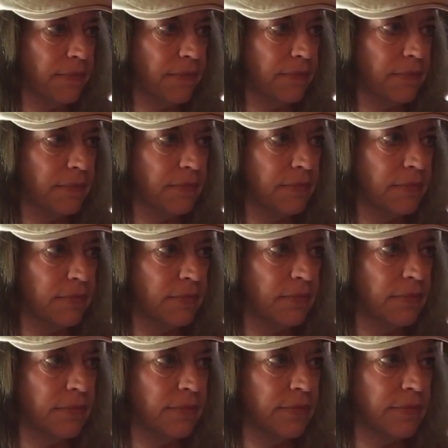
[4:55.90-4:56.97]

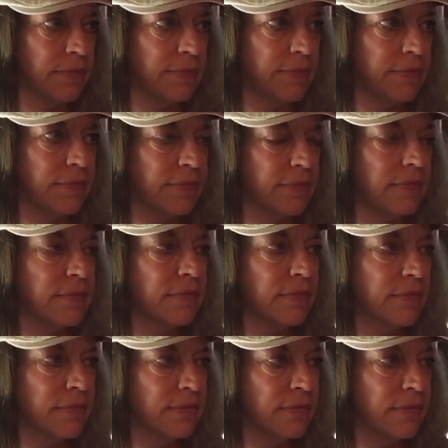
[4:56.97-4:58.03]

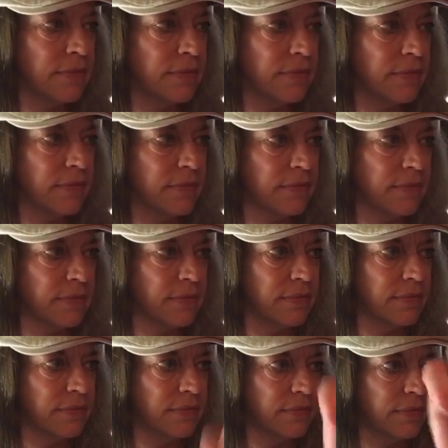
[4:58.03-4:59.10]

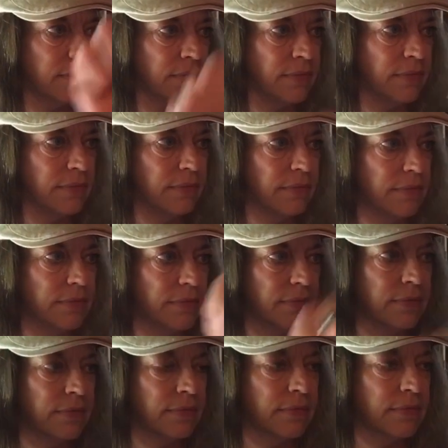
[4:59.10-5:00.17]

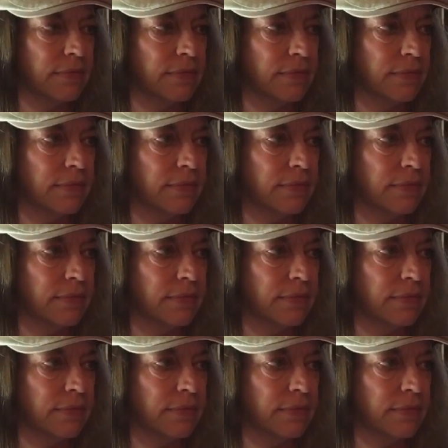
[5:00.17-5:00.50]
This person isn't speaking.